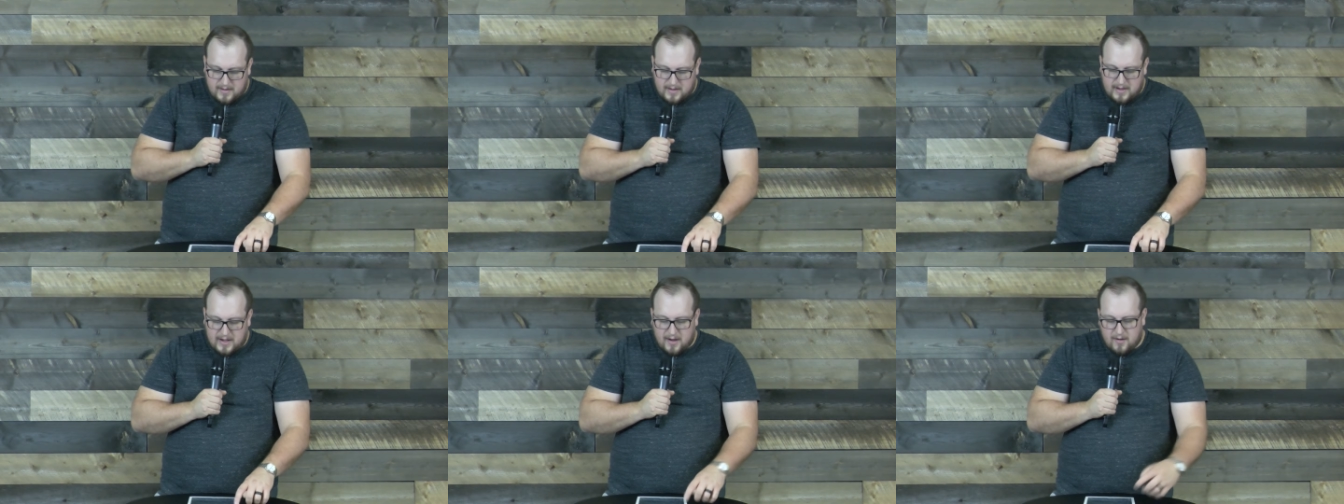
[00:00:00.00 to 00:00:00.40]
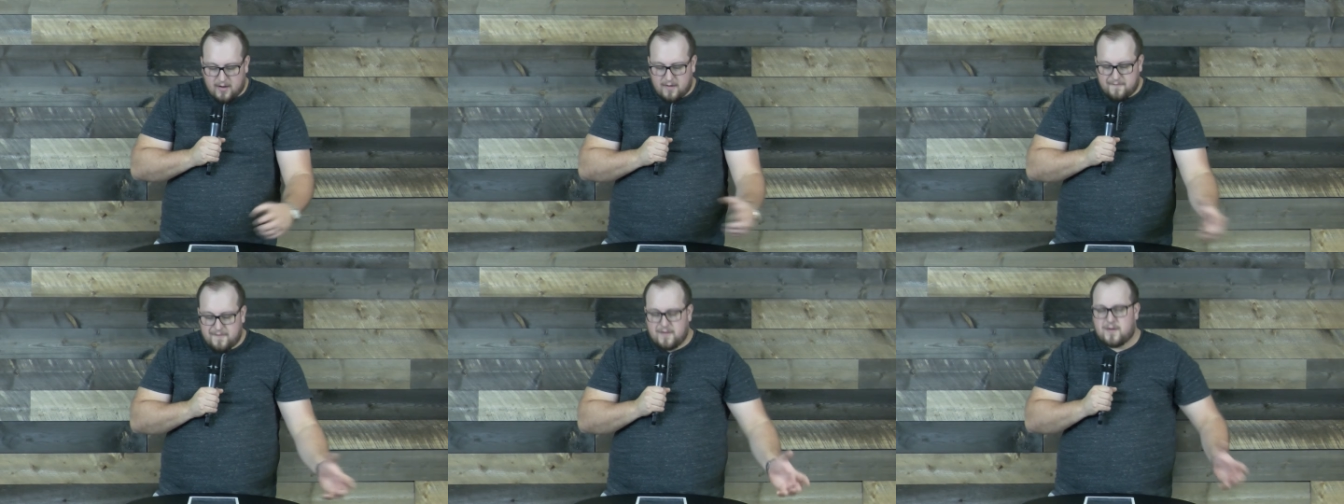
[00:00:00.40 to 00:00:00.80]
And here
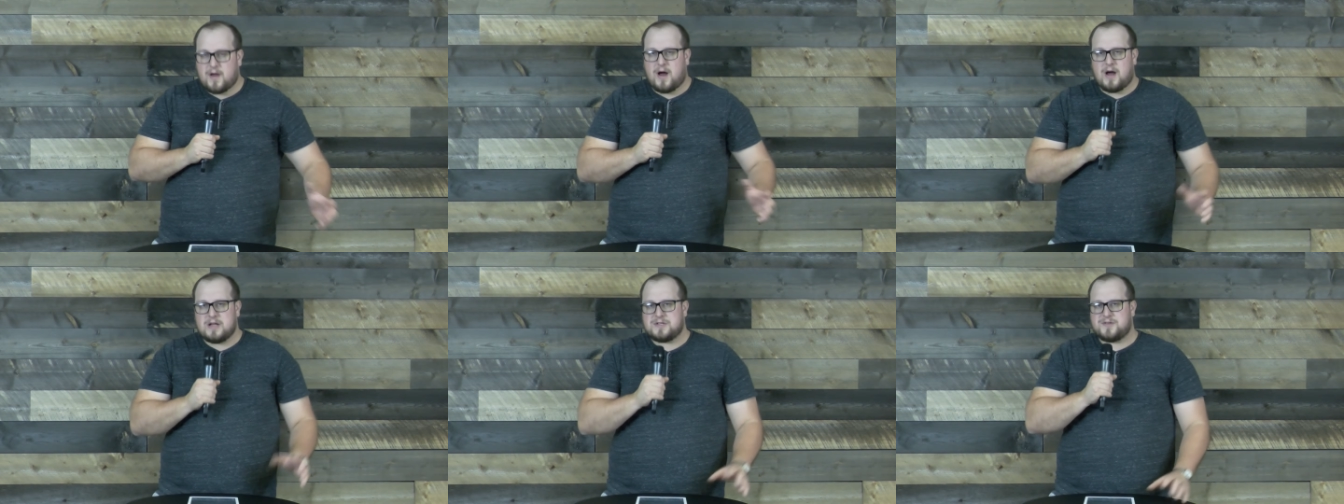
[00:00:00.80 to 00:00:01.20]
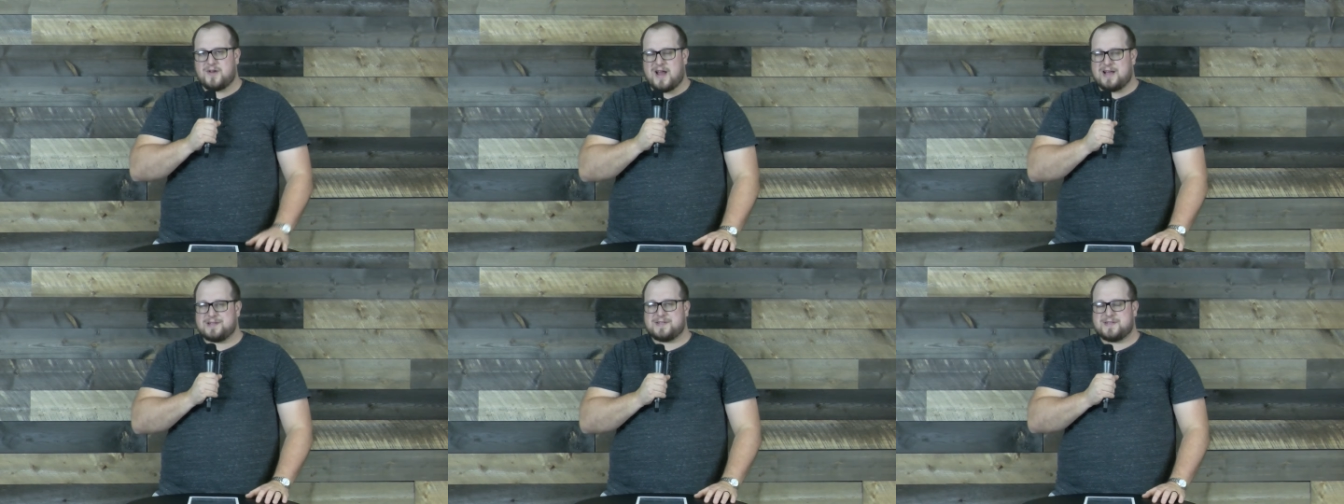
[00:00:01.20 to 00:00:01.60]
are a few
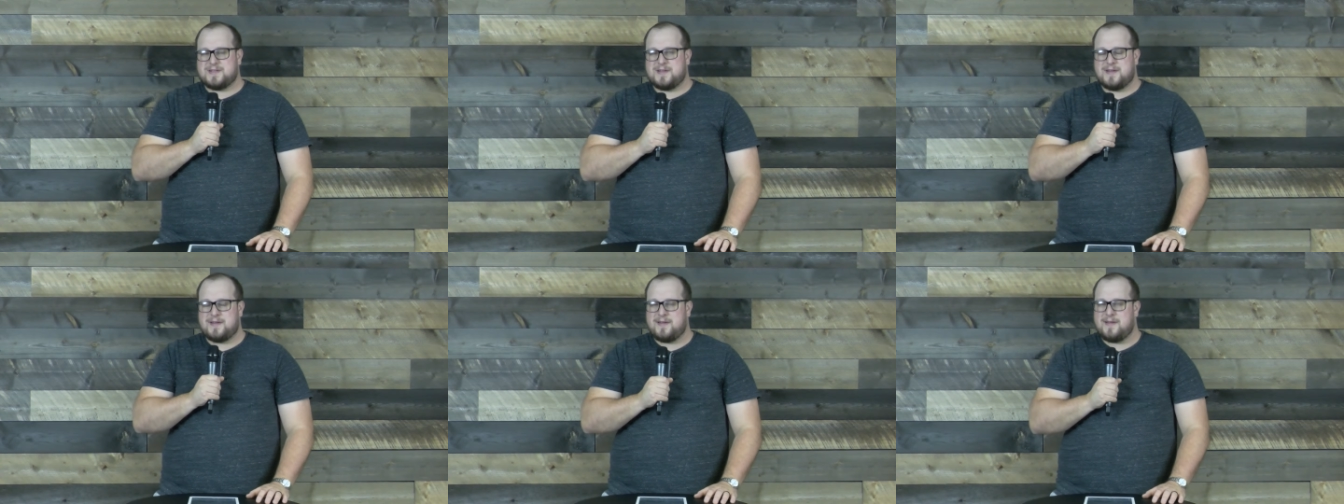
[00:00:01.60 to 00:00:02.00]
contrasts